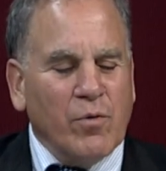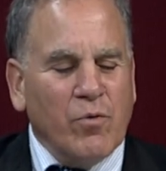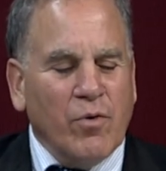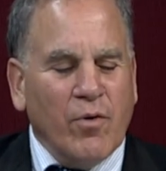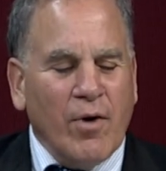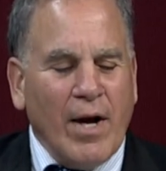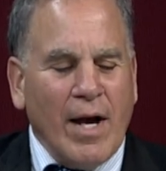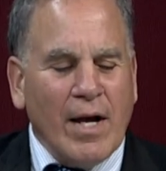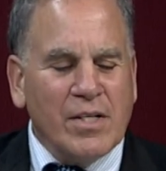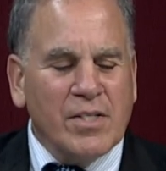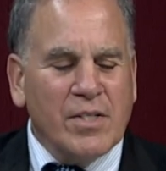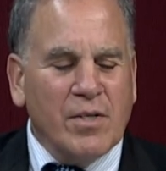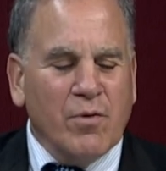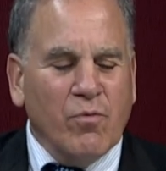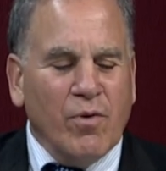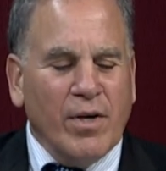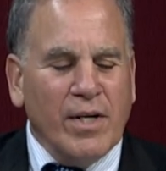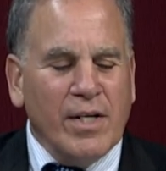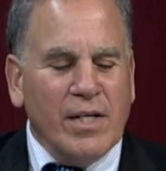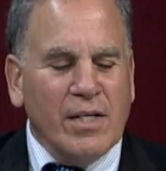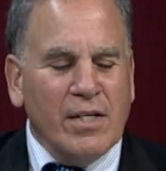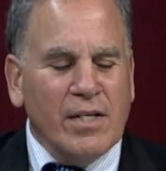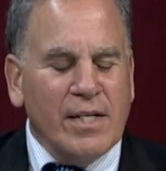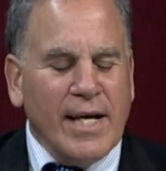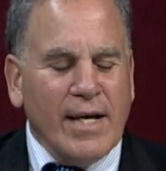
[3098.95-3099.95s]
We're actually
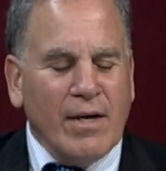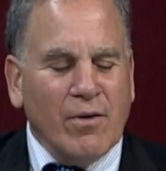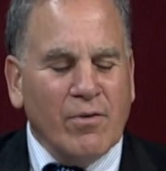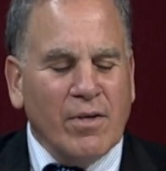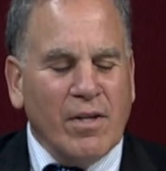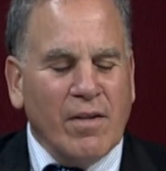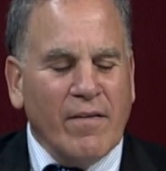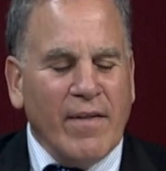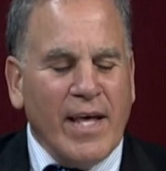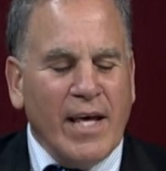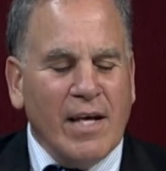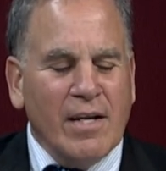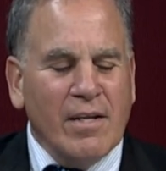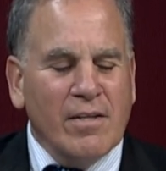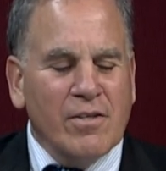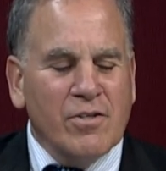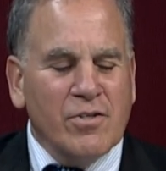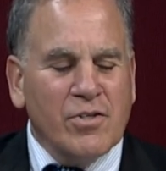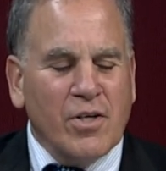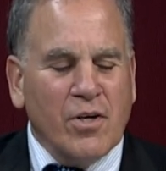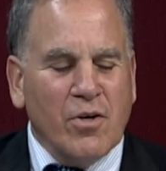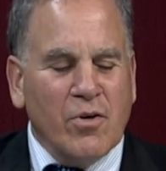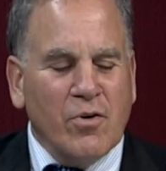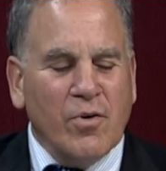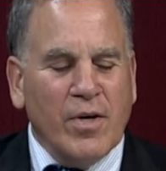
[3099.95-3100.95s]
running down to the end of the
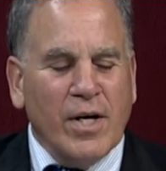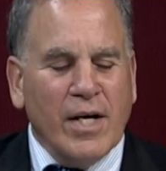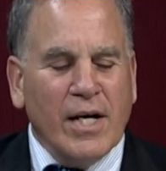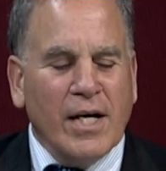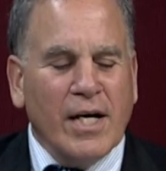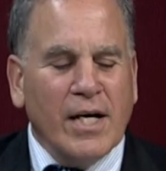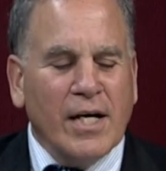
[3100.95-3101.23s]
show,